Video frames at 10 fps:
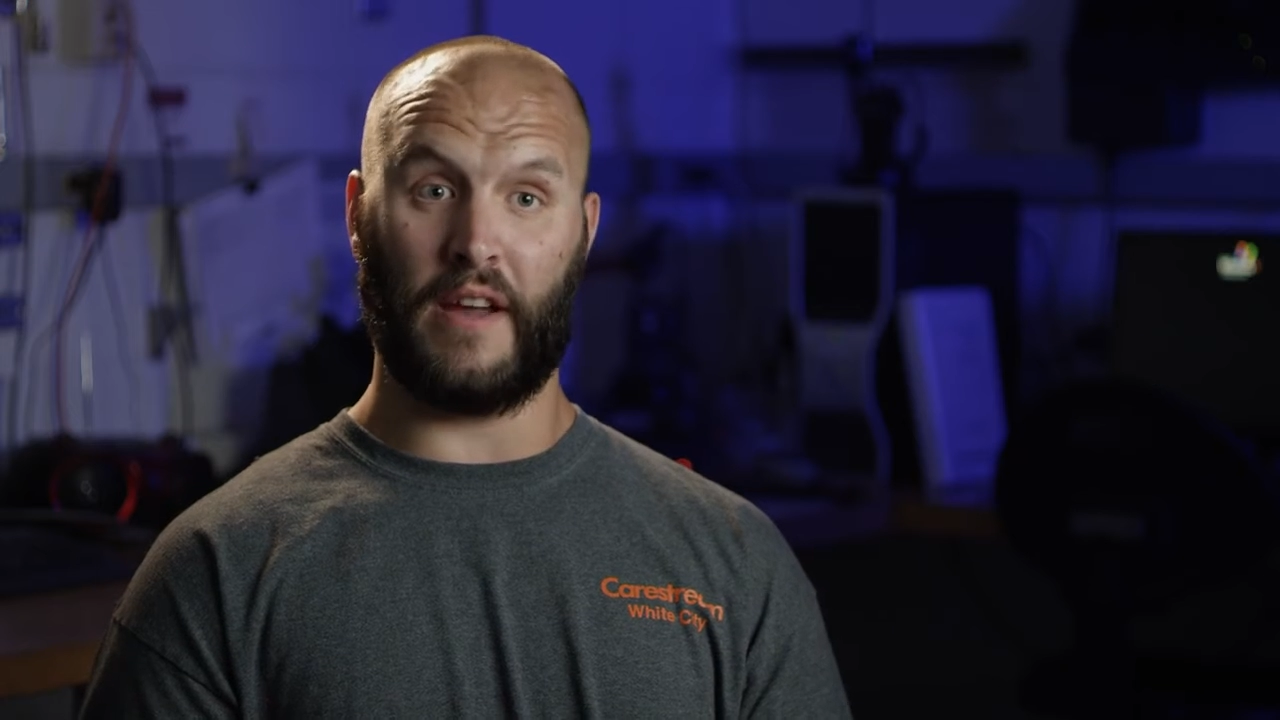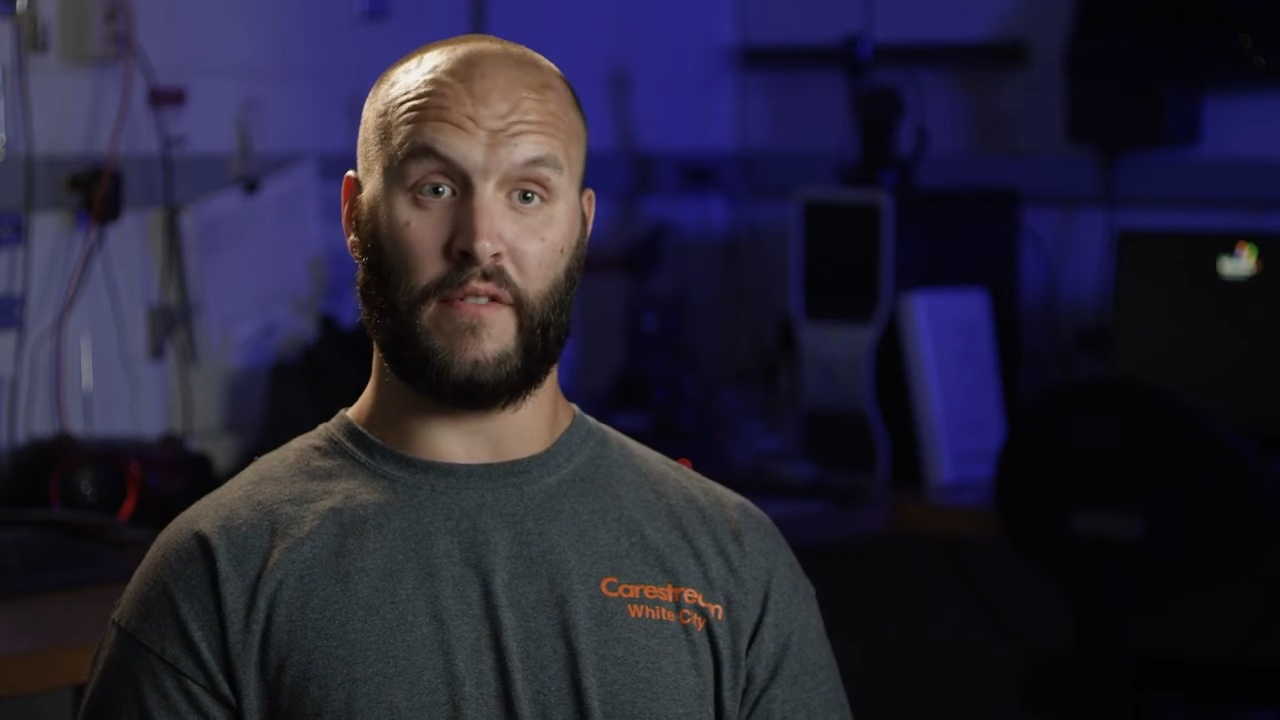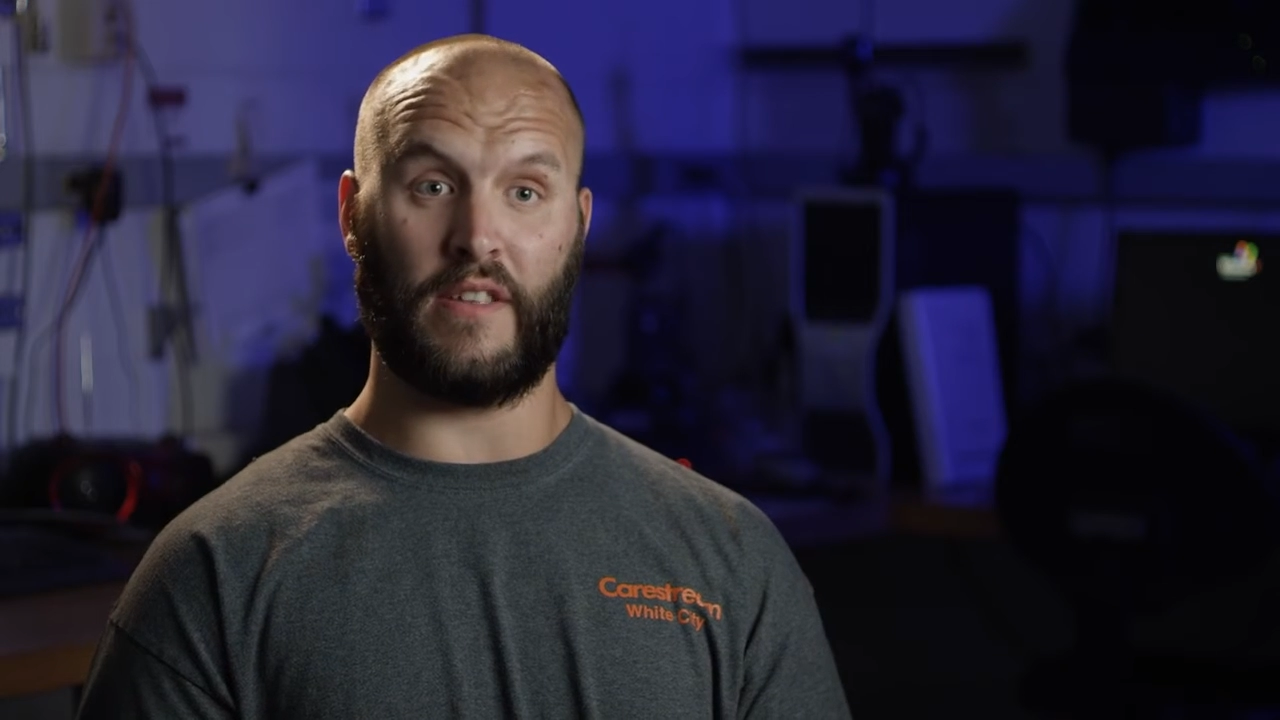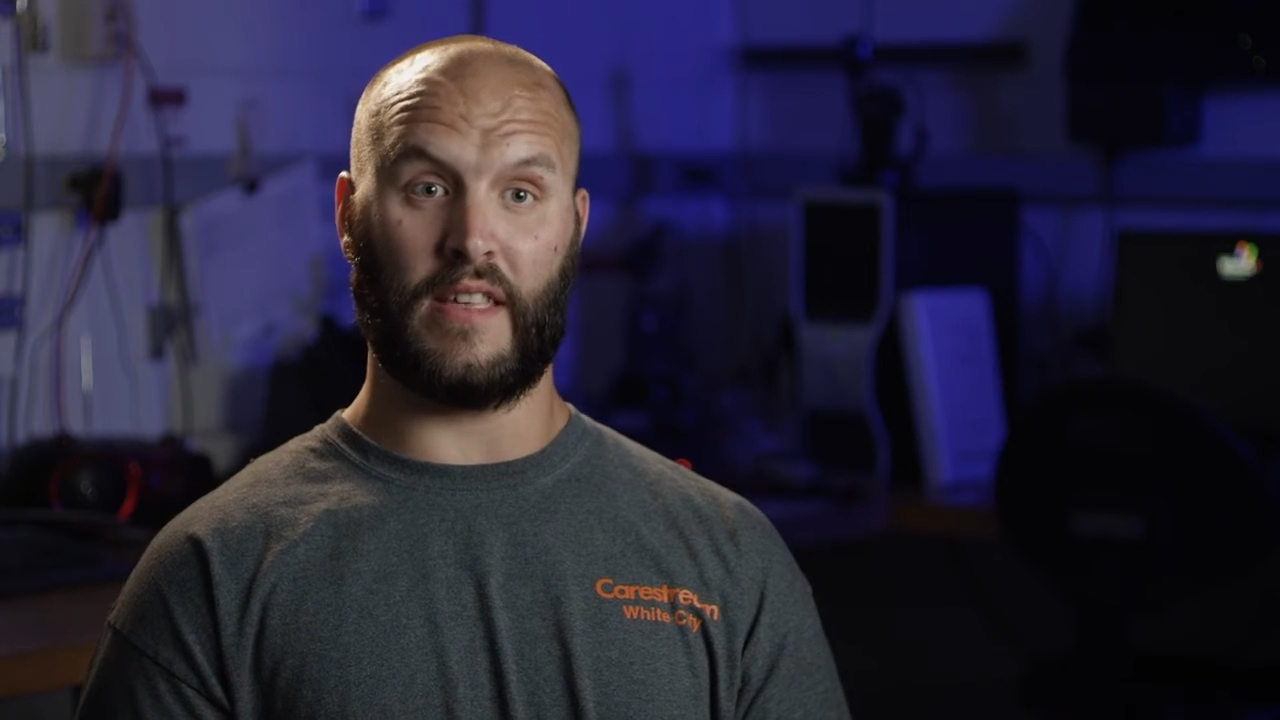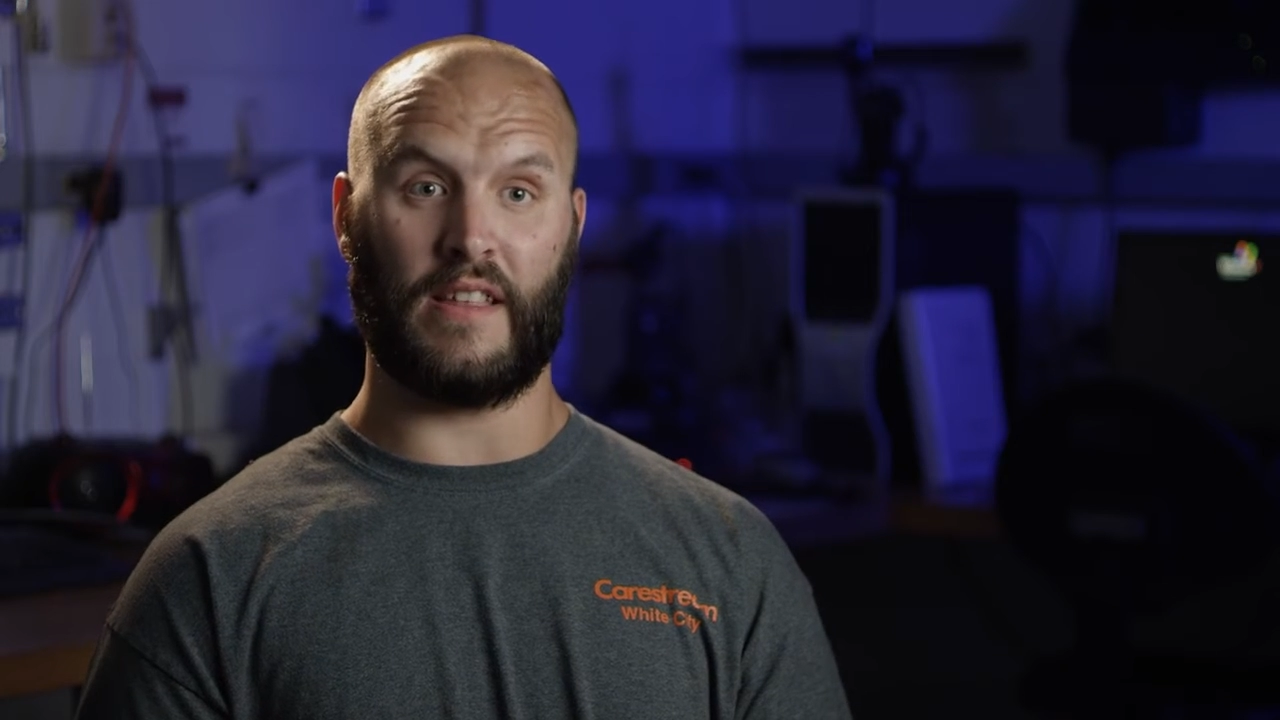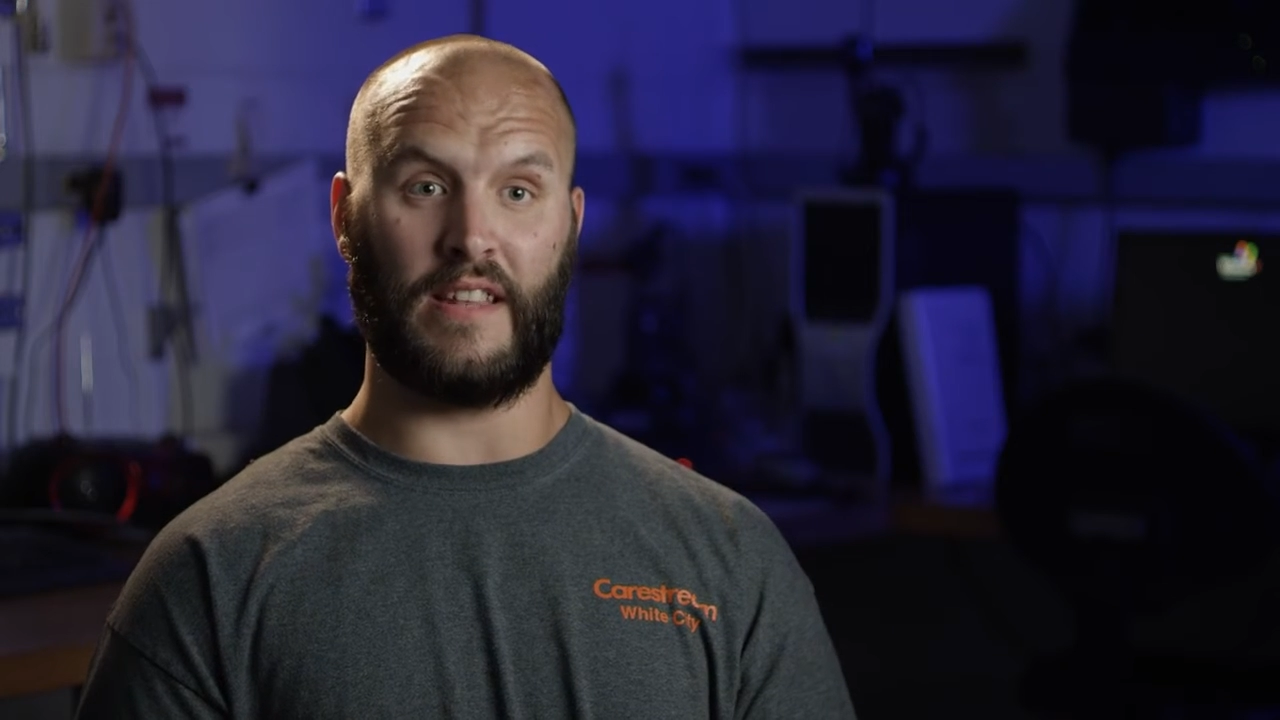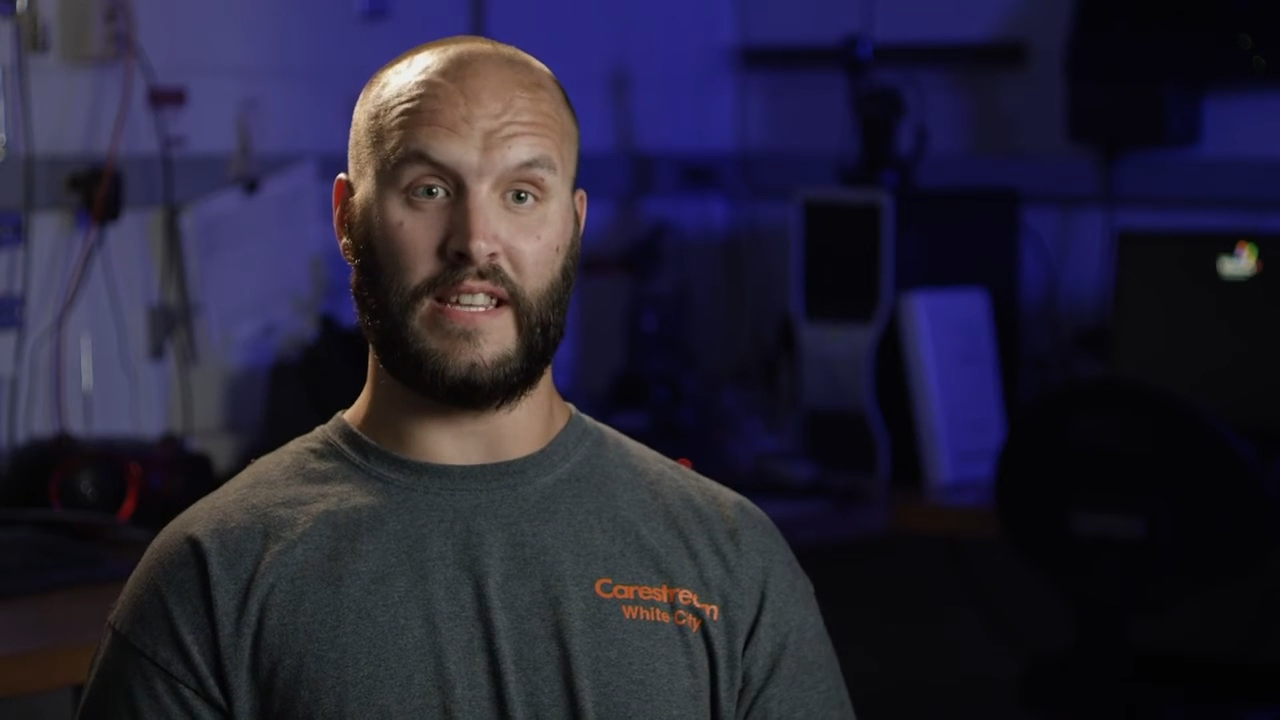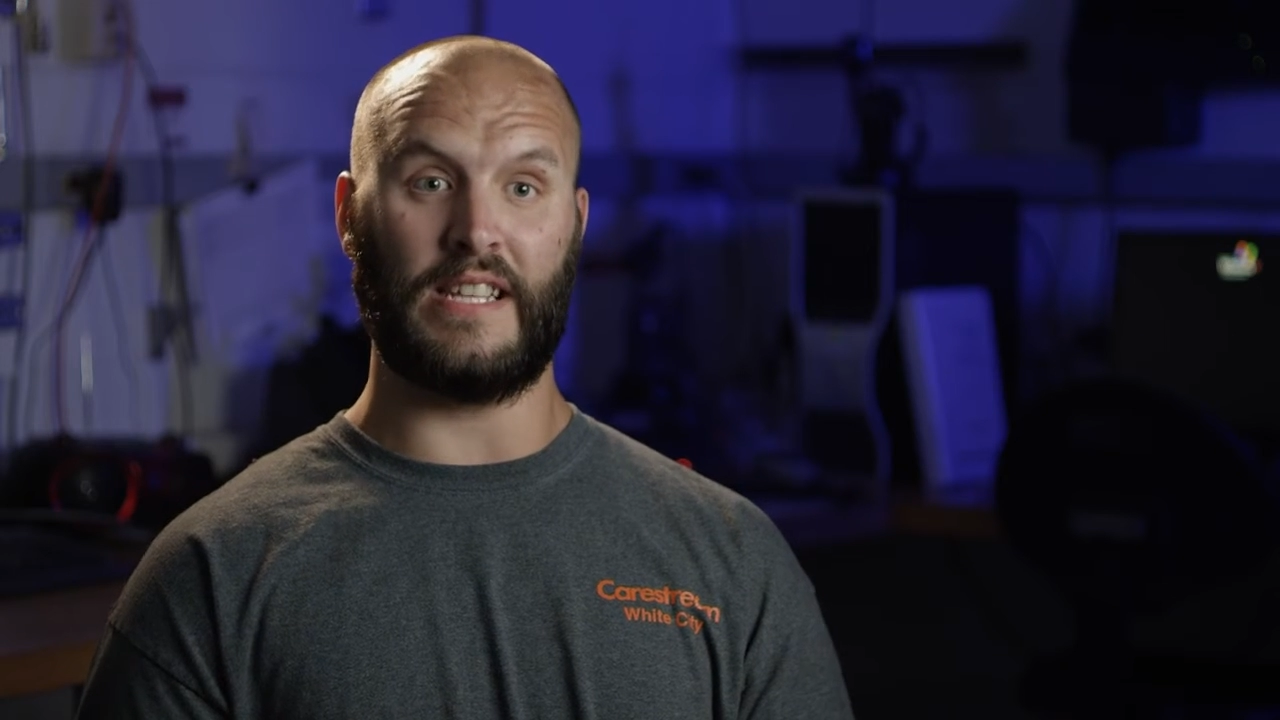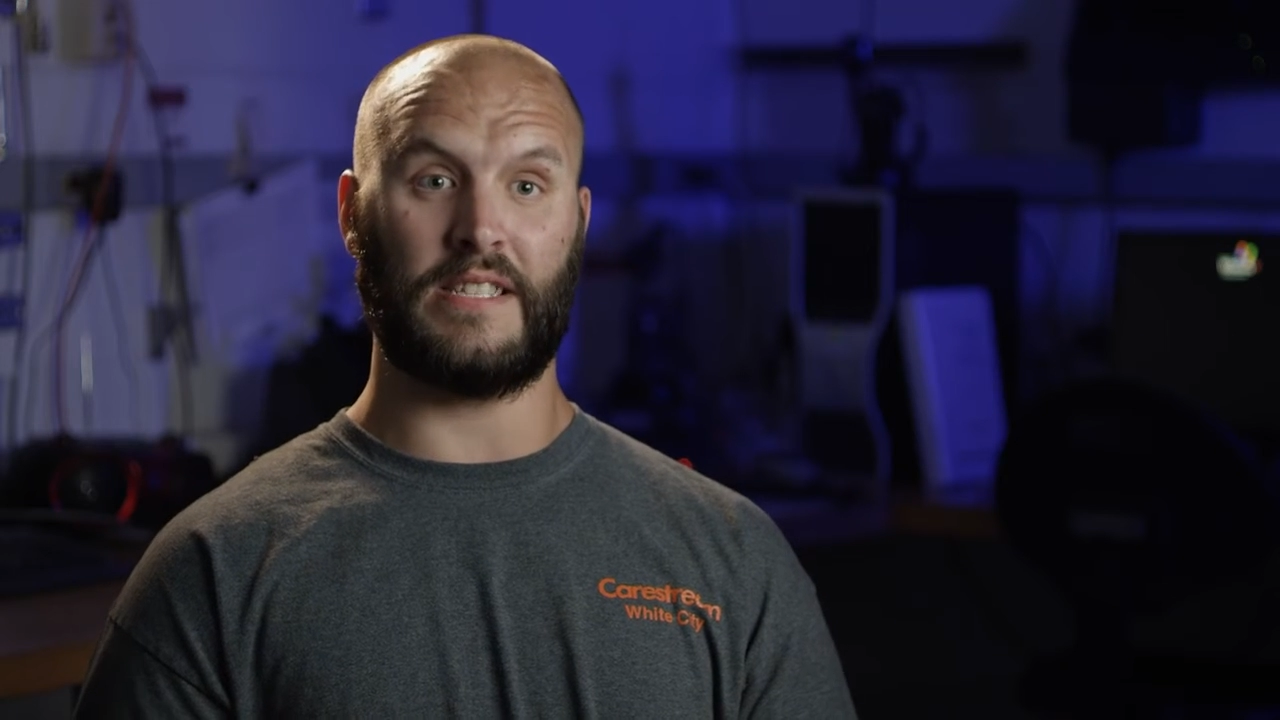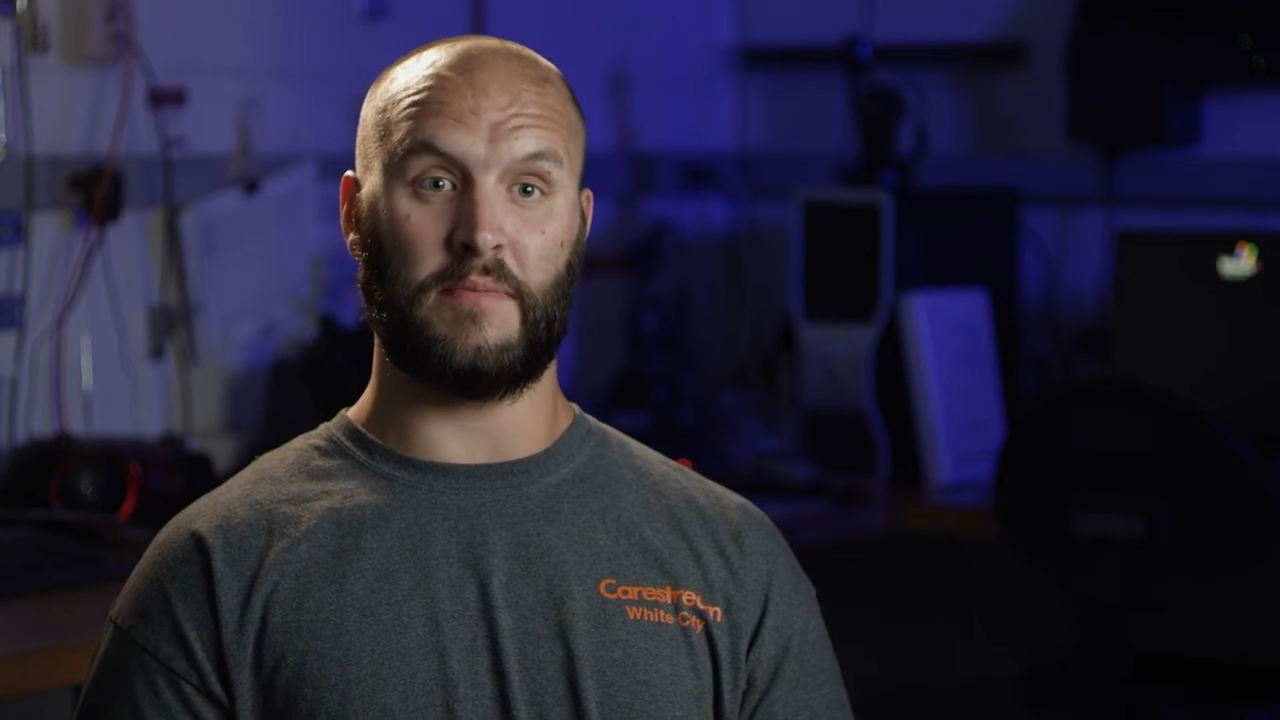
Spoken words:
everything that needs